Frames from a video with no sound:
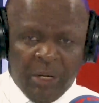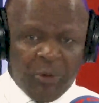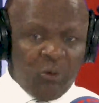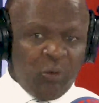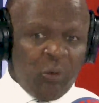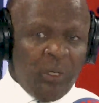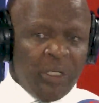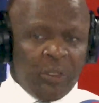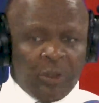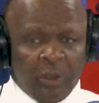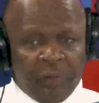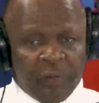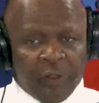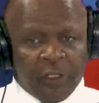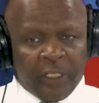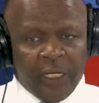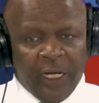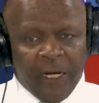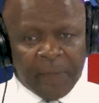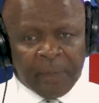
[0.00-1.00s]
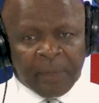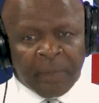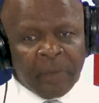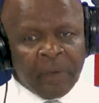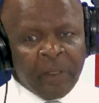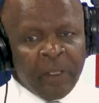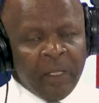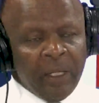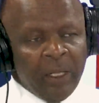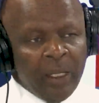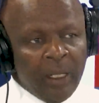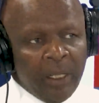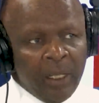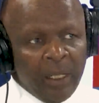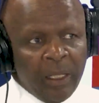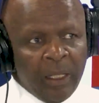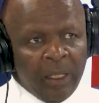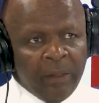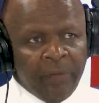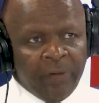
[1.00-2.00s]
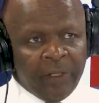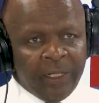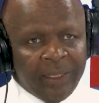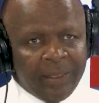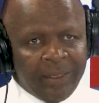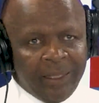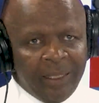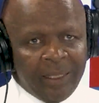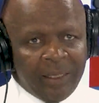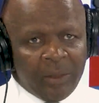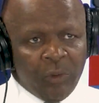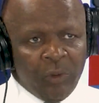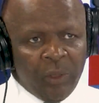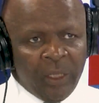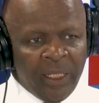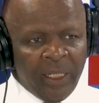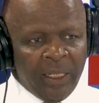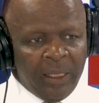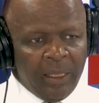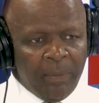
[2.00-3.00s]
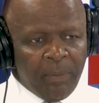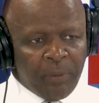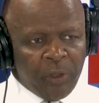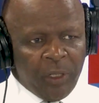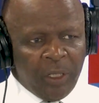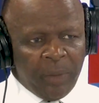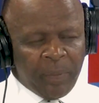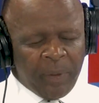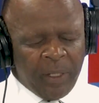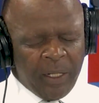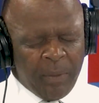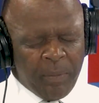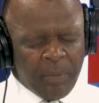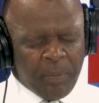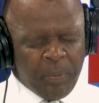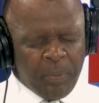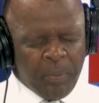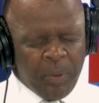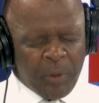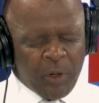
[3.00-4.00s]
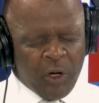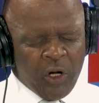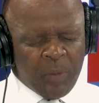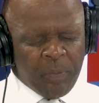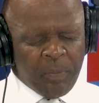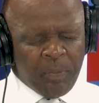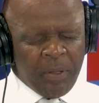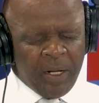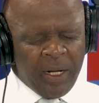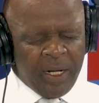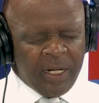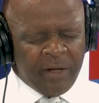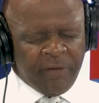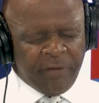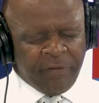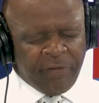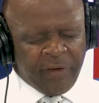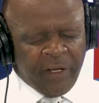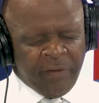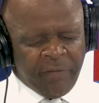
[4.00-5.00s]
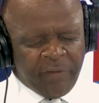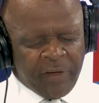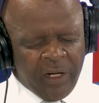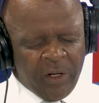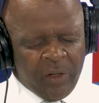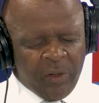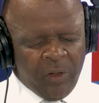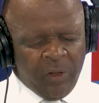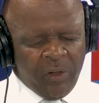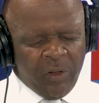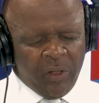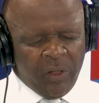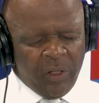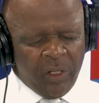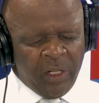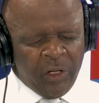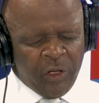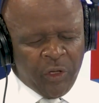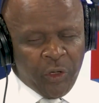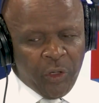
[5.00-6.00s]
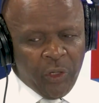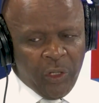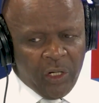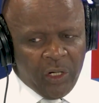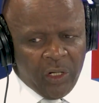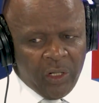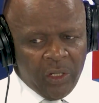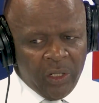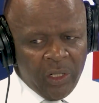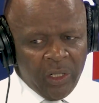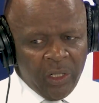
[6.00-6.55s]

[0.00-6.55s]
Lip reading: Without waste of your time. For instance, we were in the broadband infraco in New York,